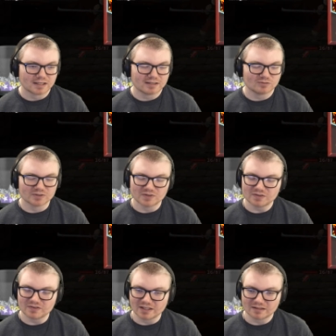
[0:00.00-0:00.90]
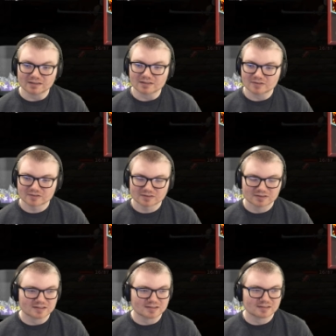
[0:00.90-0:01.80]
I didn't want to do that though,
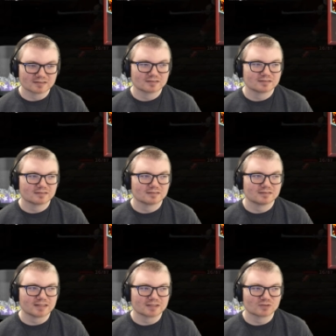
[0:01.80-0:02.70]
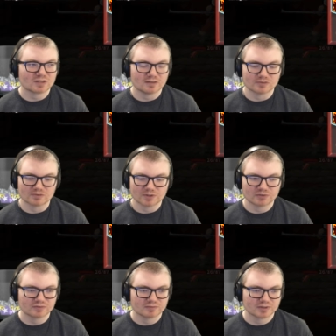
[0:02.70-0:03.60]
because it takes cards away
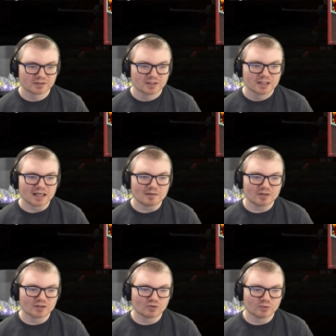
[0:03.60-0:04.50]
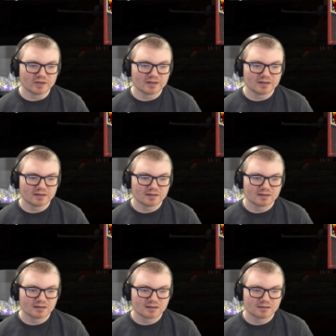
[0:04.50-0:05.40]
from me. I'm gonna go
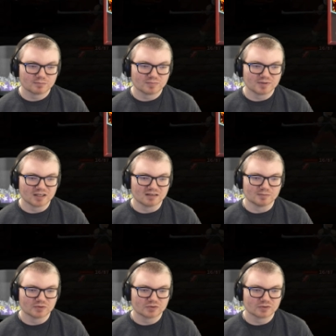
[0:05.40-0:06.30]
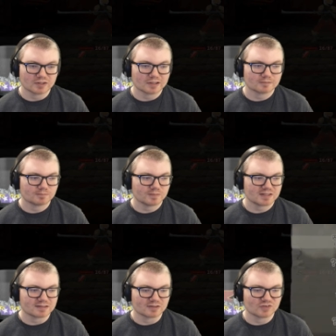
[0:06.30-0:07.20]
with Pommel Strike.
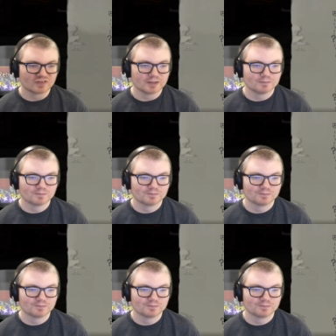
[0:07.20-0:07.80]
That sounds fun.